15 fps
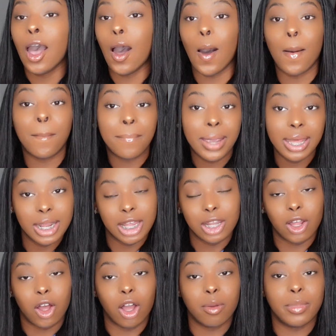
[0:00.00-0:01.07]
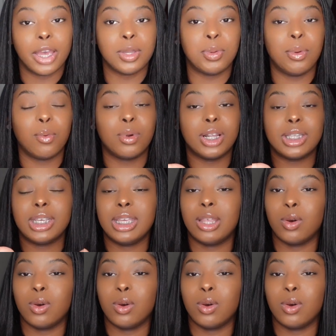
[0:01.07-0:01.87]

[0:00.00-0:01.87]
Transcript: a minute long because people want to see